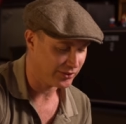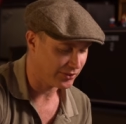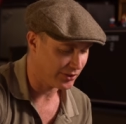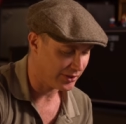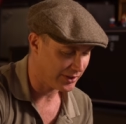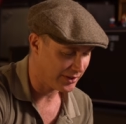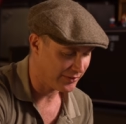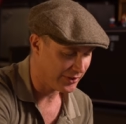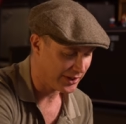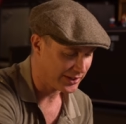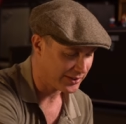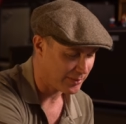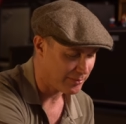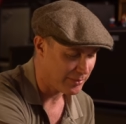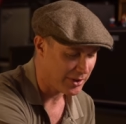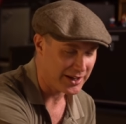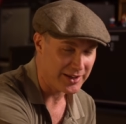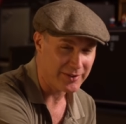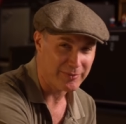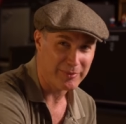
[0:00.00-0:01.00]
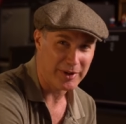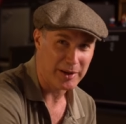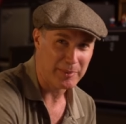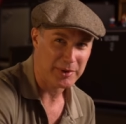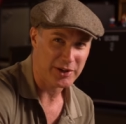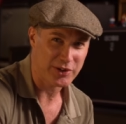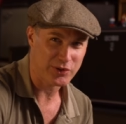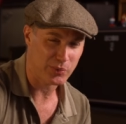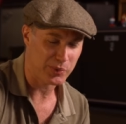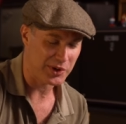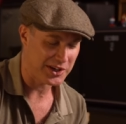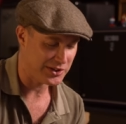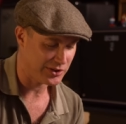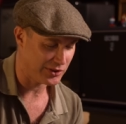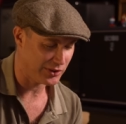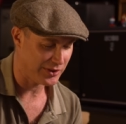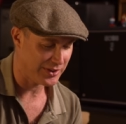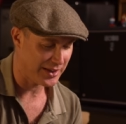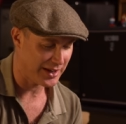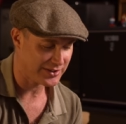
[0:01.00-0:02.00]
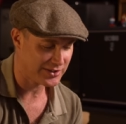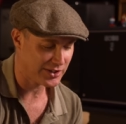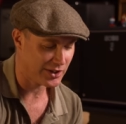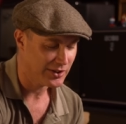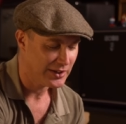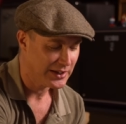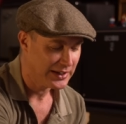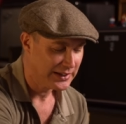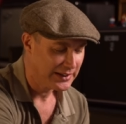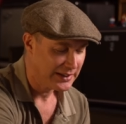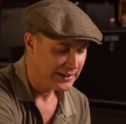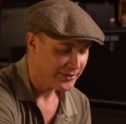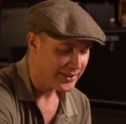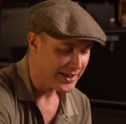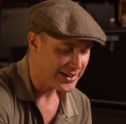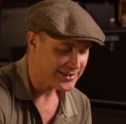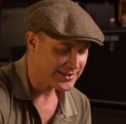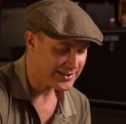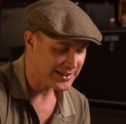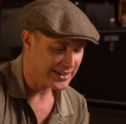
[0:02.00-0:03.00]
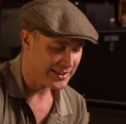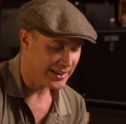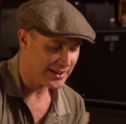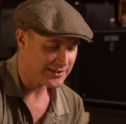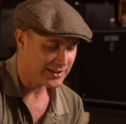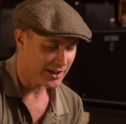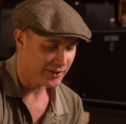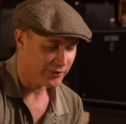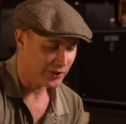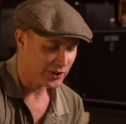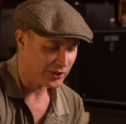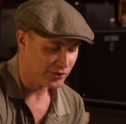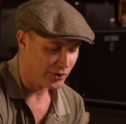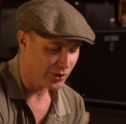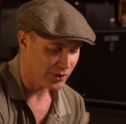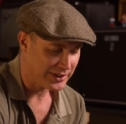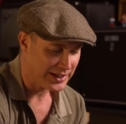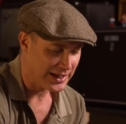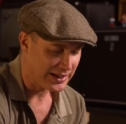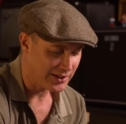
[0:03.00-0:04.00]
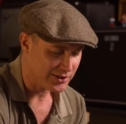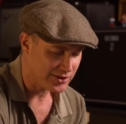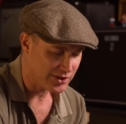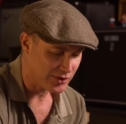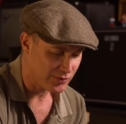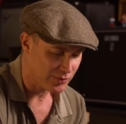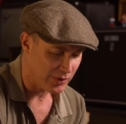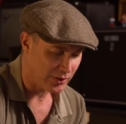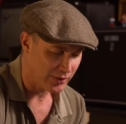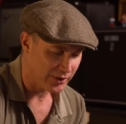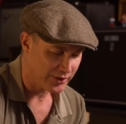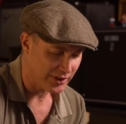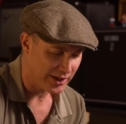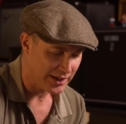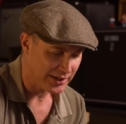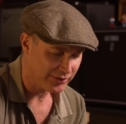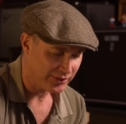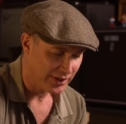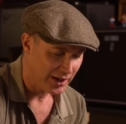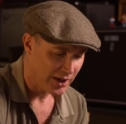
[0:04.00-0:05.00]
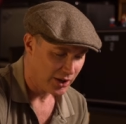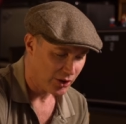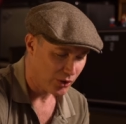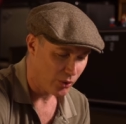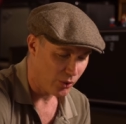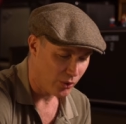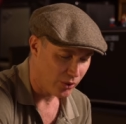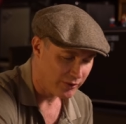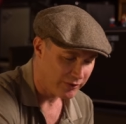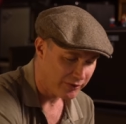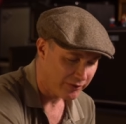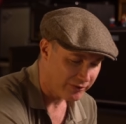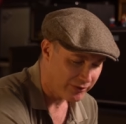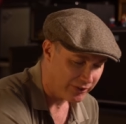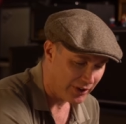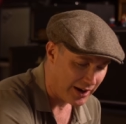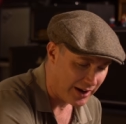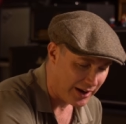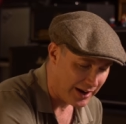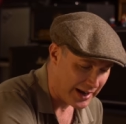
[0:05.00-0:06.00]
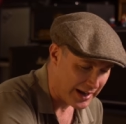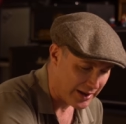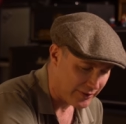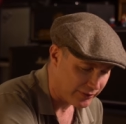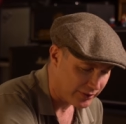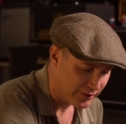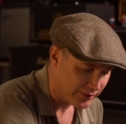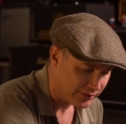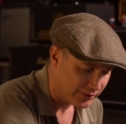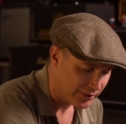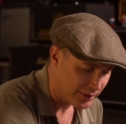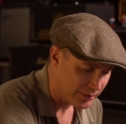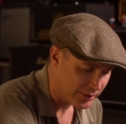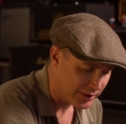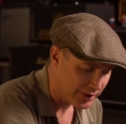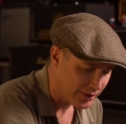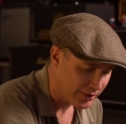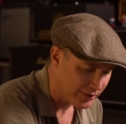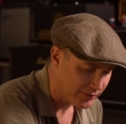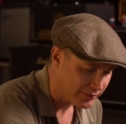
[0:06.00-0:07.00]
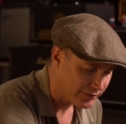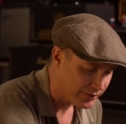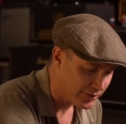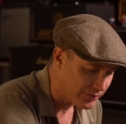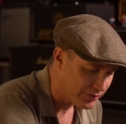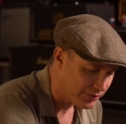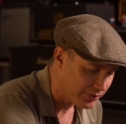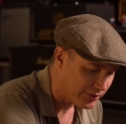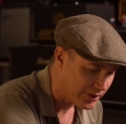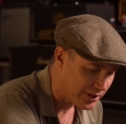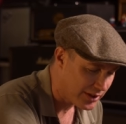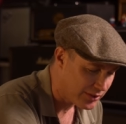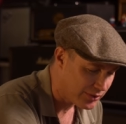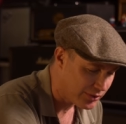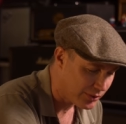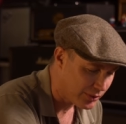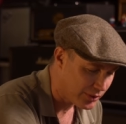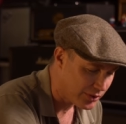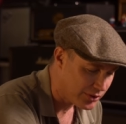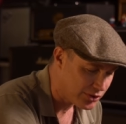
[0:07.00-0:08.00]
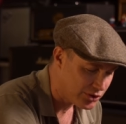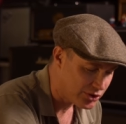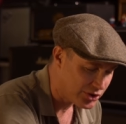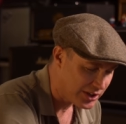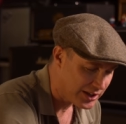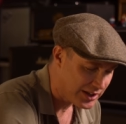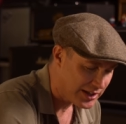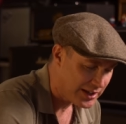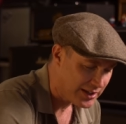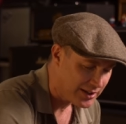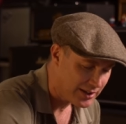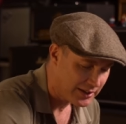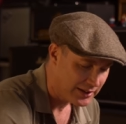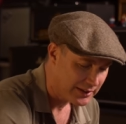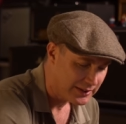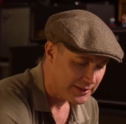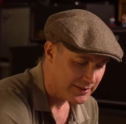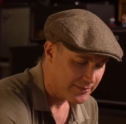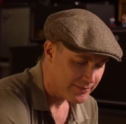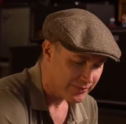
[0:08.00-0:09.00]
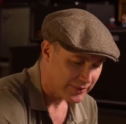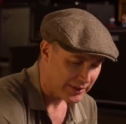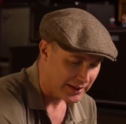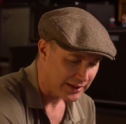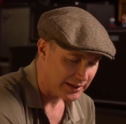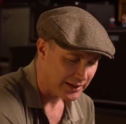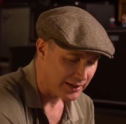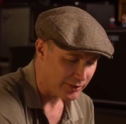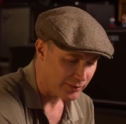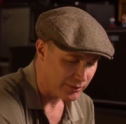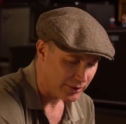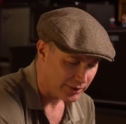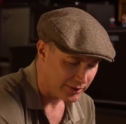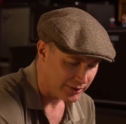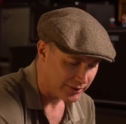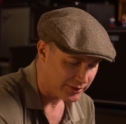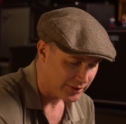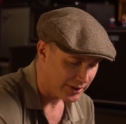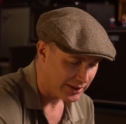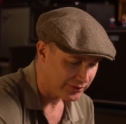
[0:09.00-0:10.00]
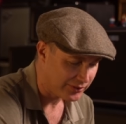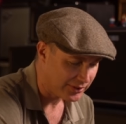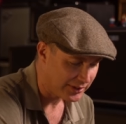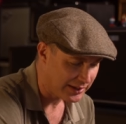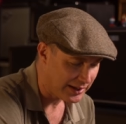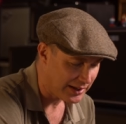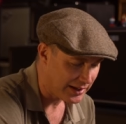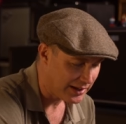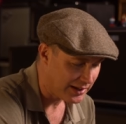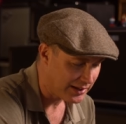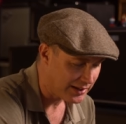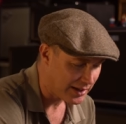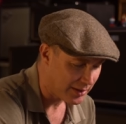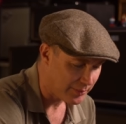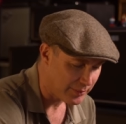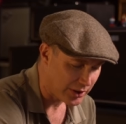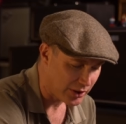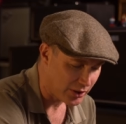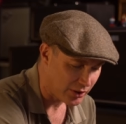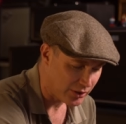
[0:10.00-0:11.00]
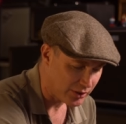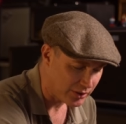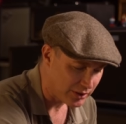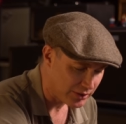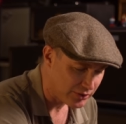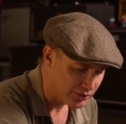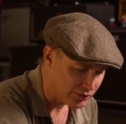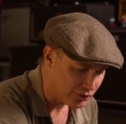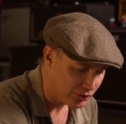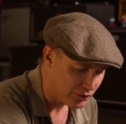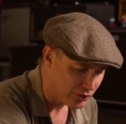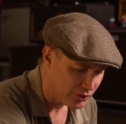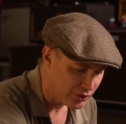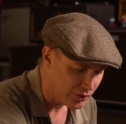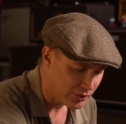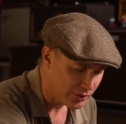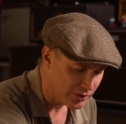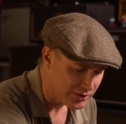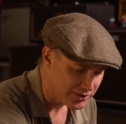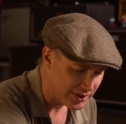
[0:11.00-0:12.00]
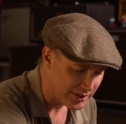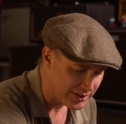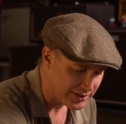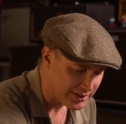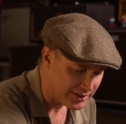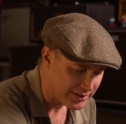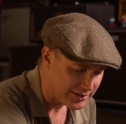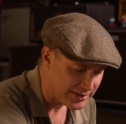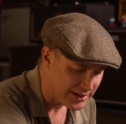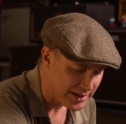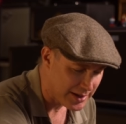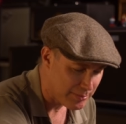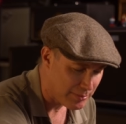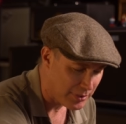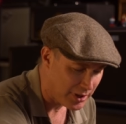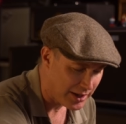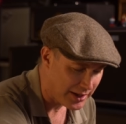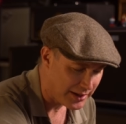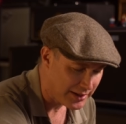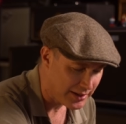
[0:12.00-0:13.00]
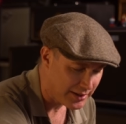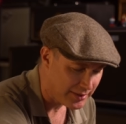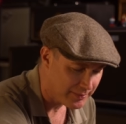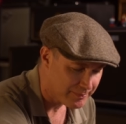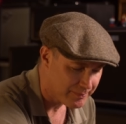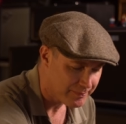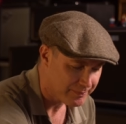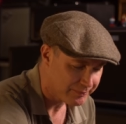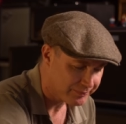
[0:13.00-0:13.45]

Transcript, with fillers: a song. In fact, it might even be a bit twee to do that. So there's C. That's our first chord. Now let's just roll the dice. Chord five. So we've gone from C to a G, and I'll roll the dice again, and we got a two chord, so that's a D minor.